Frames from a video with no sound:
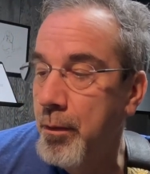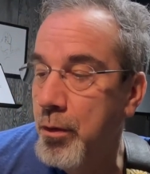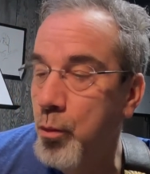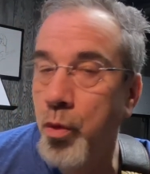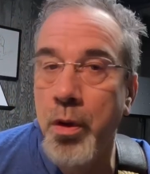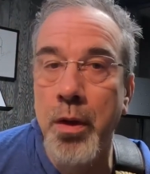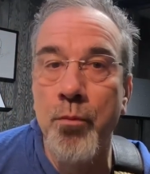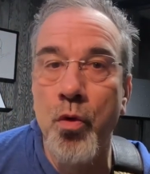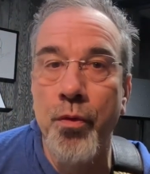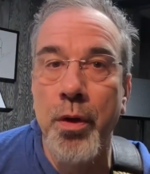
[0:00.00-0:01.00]
really
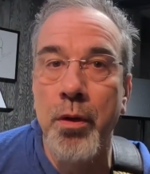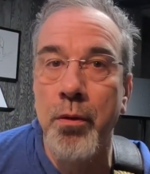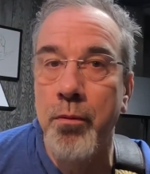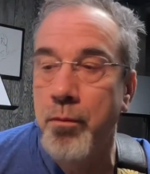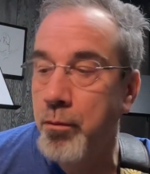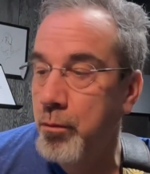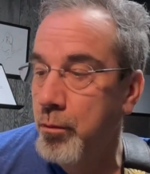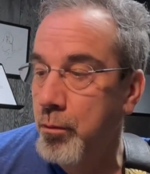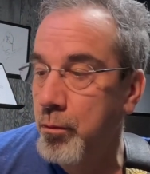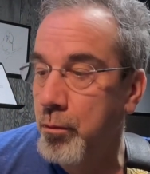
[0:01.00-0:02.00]
moving
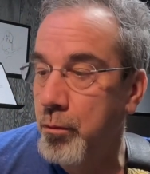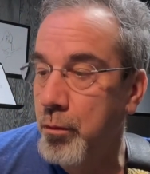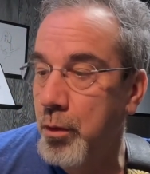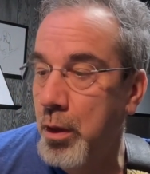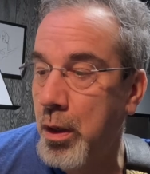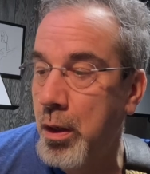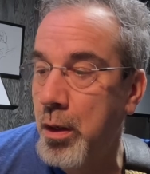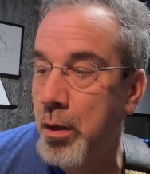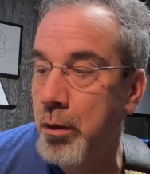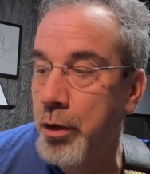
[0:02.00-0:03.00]

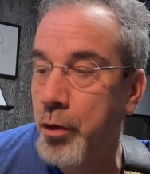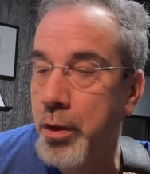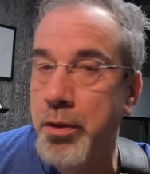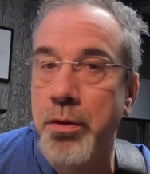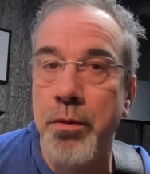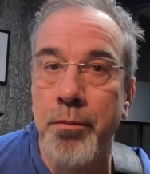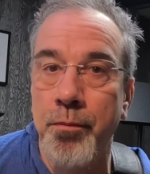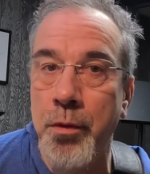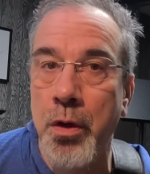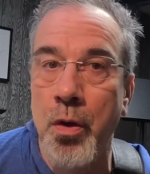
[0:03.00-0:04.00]
lyrics,
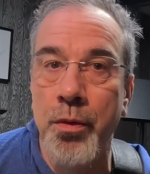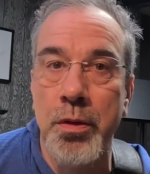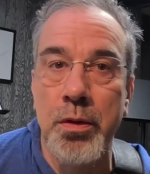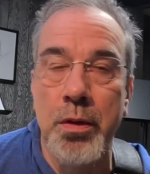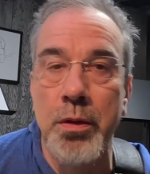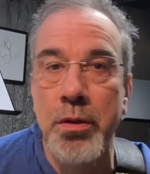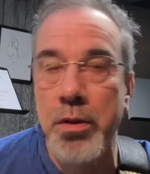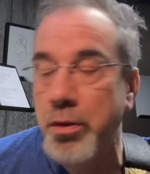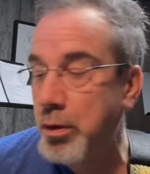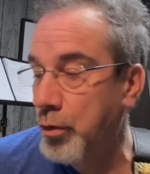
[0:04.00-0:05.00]
and this is
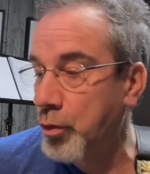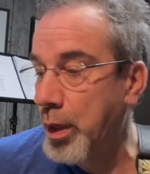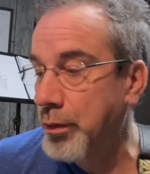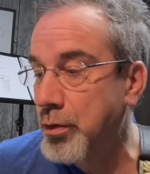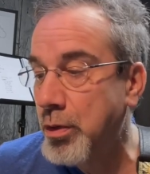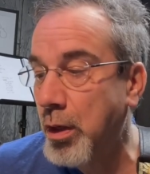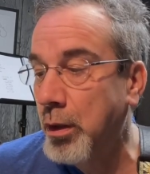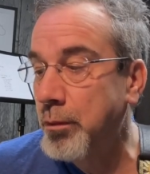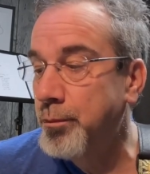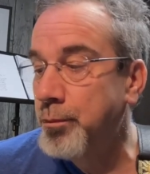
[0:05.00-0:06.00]
consistent throughout the
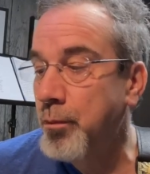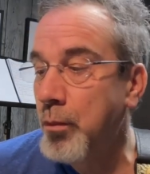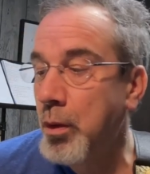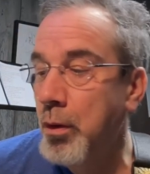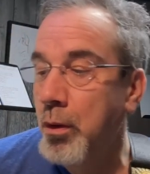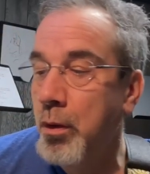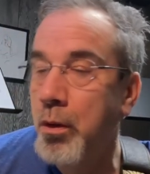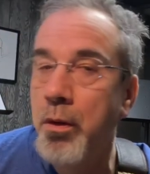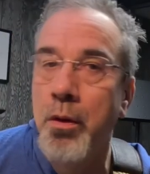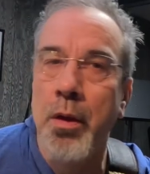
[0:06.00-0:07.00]
song.
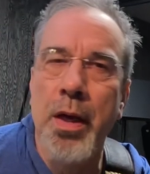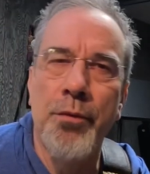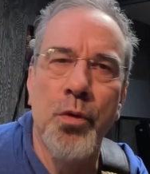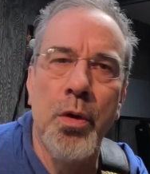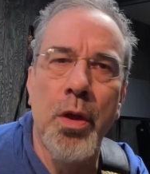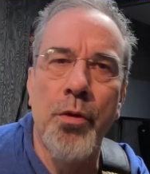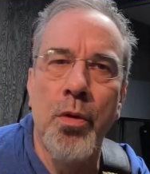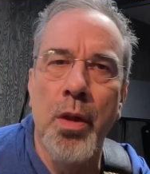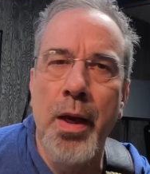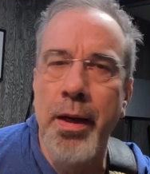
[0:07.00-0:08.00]
After another
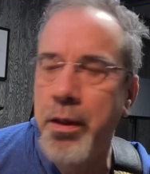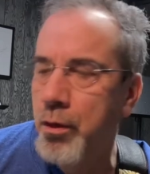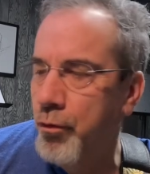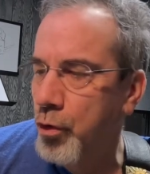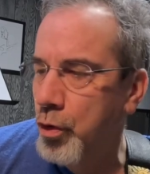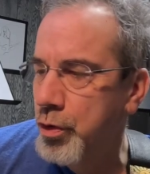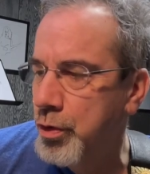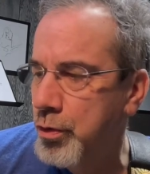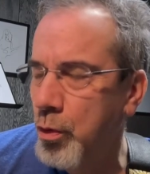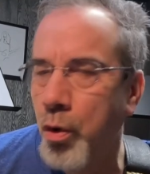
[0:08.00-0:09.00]
line in the
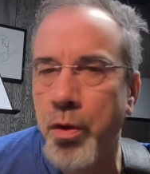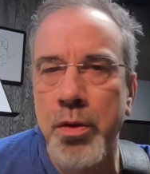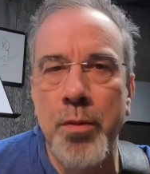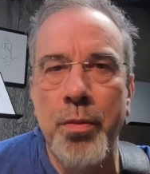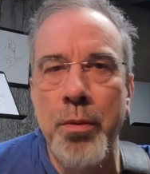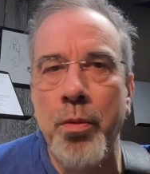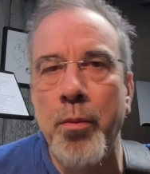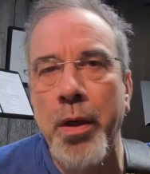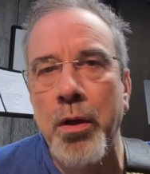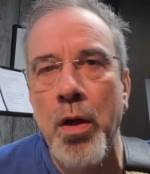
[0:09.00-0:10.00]
verse, or some people
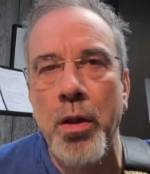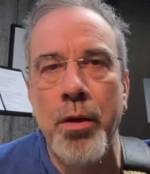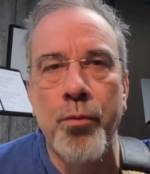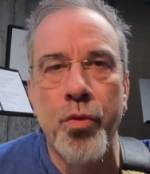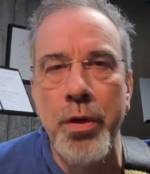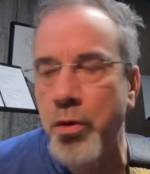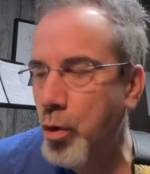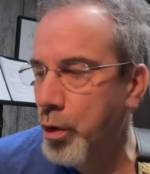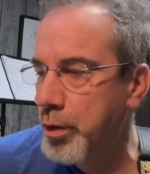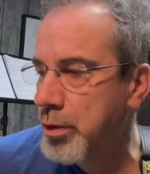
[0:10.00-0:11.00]
might call it a
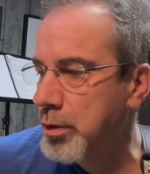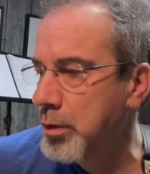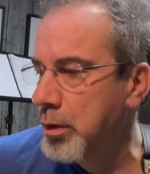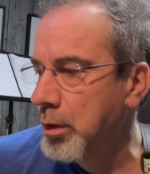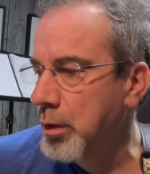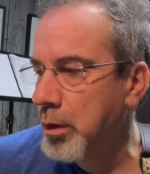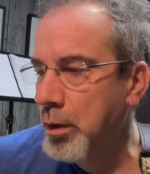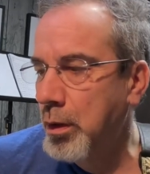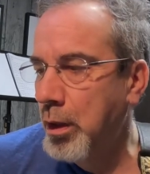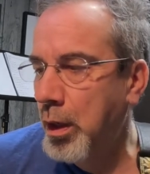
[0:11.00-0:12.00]
pre-chorus,
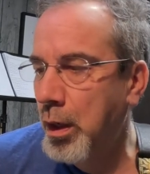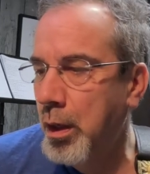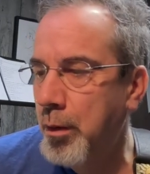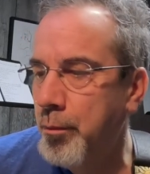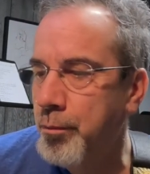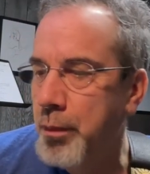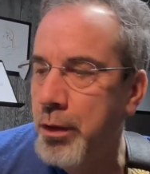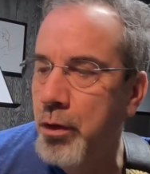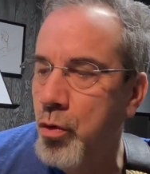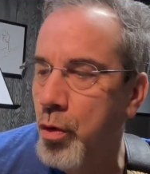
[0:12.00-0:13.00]
then
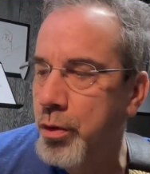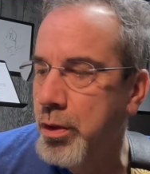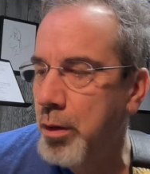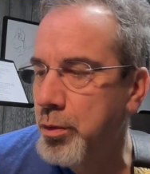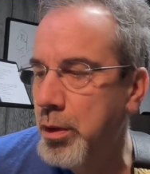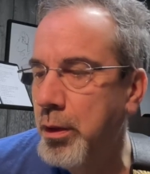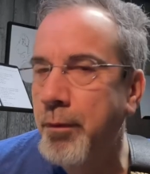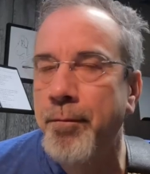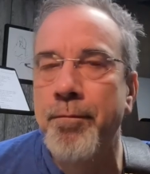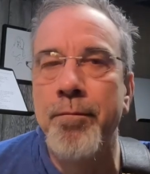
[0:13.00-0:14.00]
the chorus comes in.
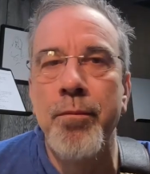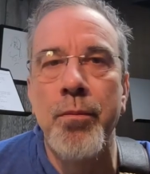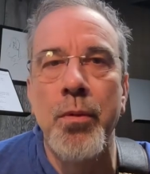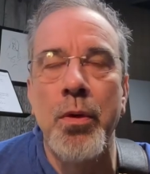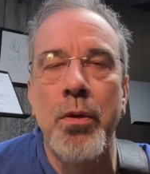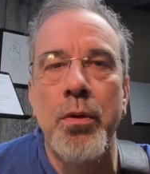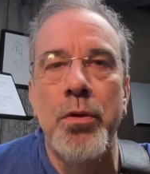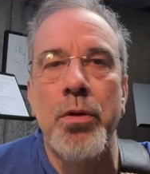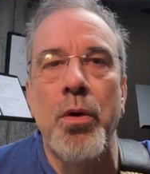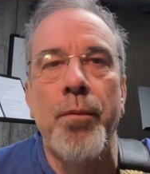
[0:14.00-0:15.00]

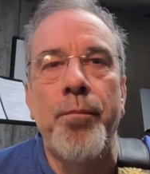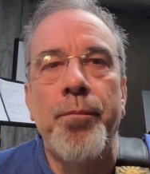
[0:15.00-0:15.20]
So